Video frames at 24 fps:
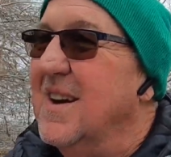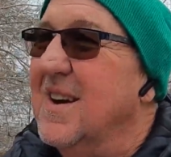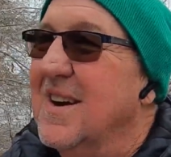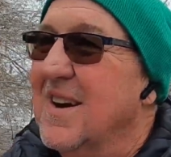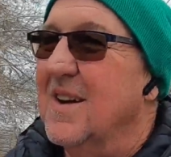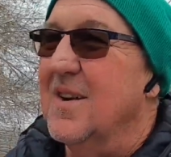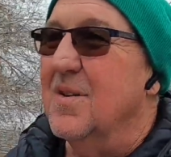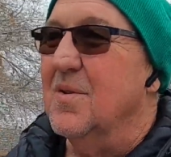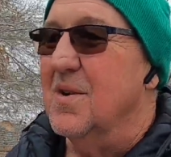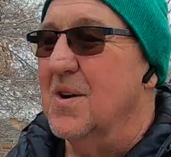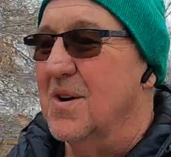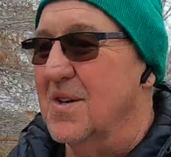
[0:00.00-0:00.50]

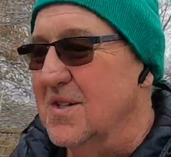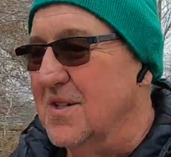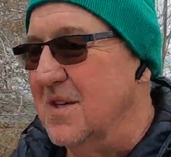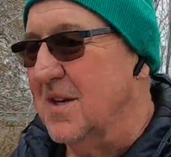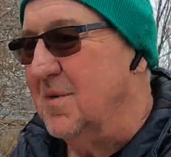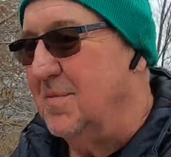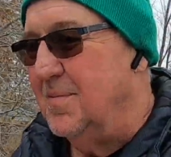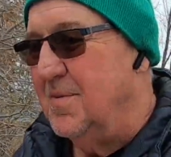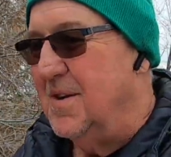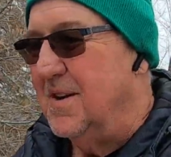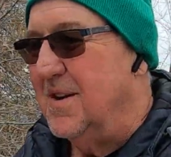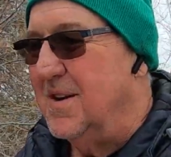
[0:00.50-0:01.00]
Otherwise,
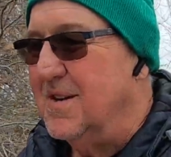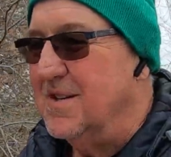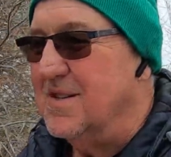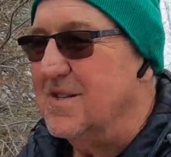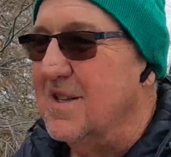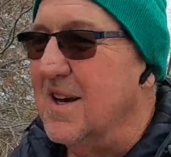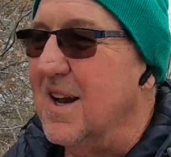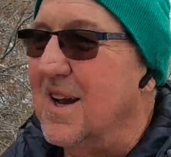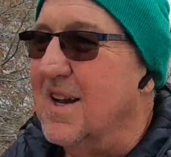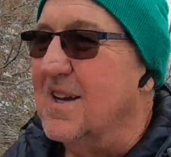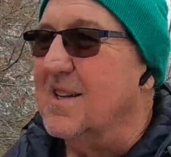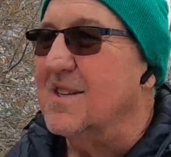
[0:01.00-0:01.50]
it'll be a
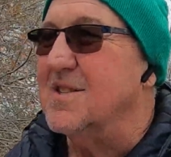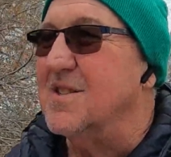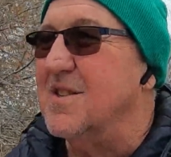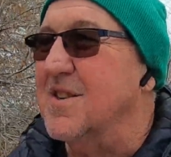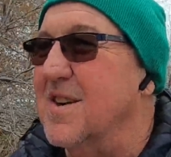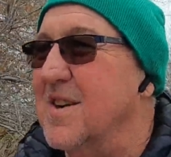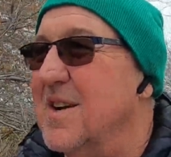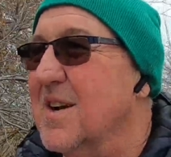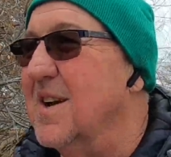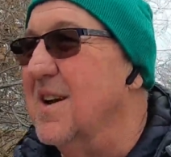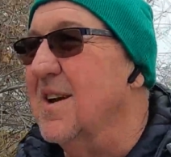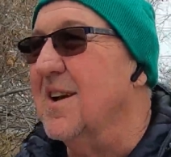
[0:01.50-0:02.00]

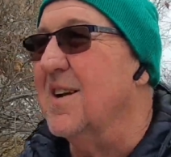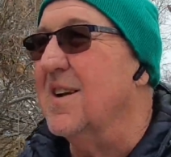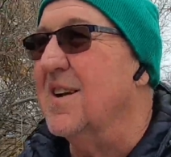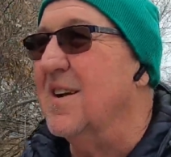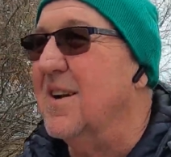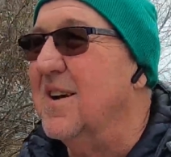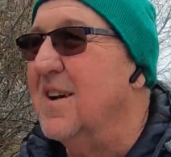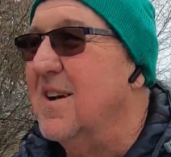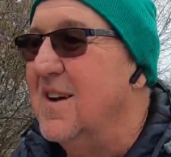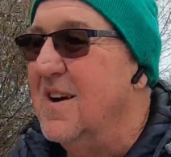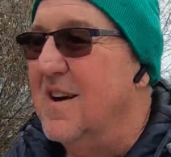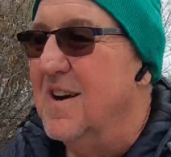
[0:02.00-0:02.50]
disaster and
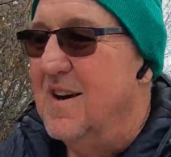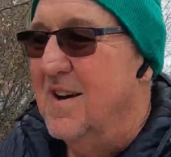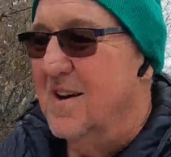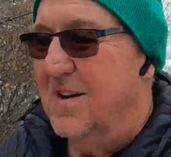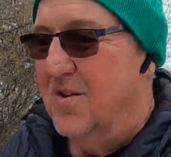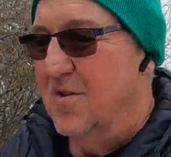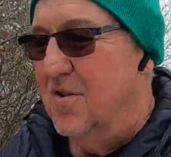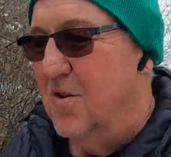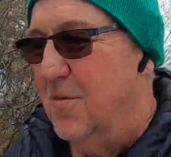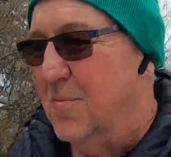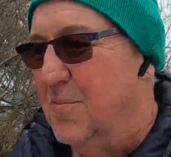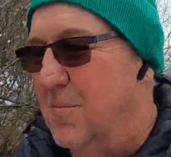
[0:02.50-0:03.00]

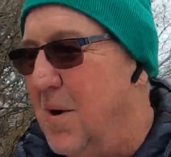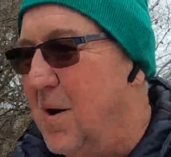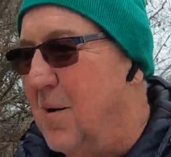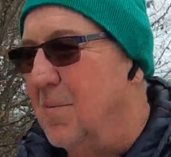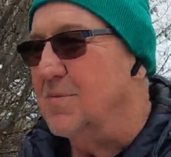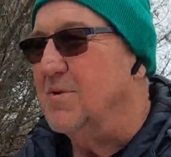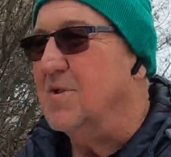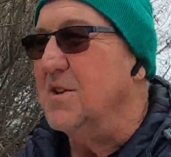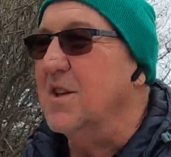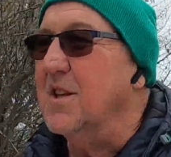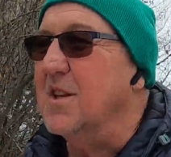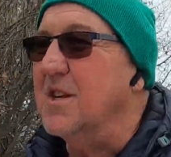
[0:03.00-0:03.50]
no
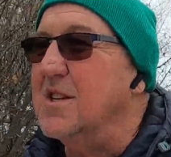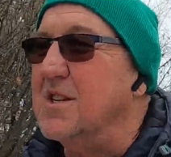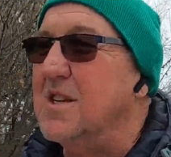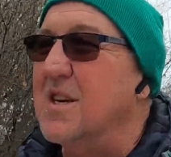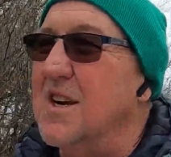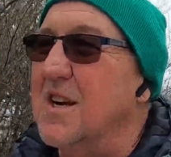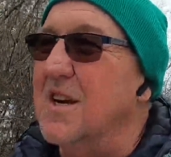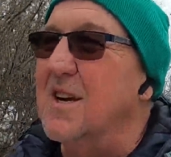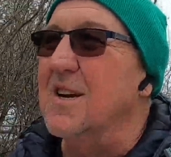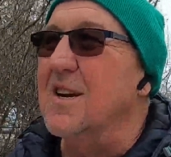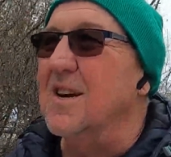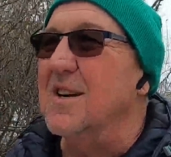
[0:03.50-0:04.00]
bums in the
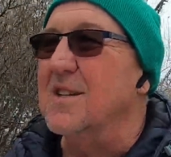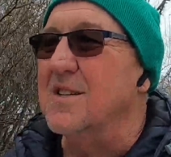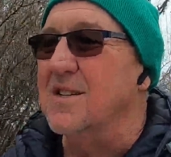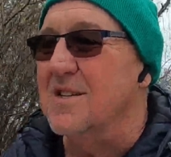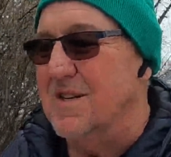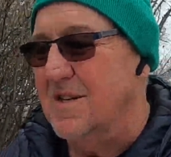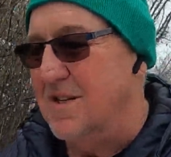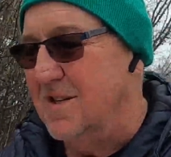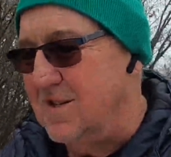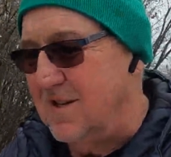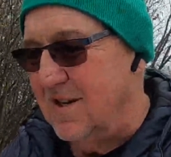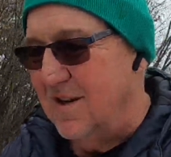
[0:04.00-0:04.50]
seat next
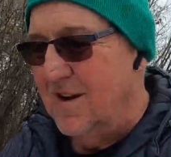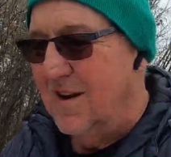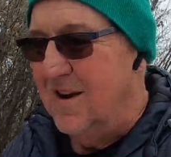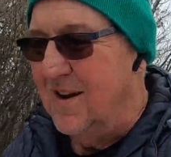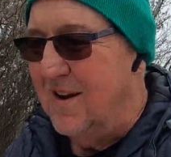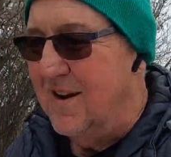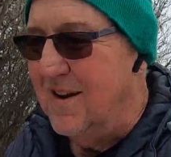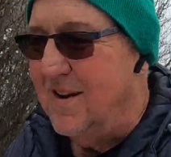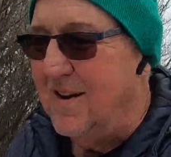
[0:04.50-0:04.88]
season.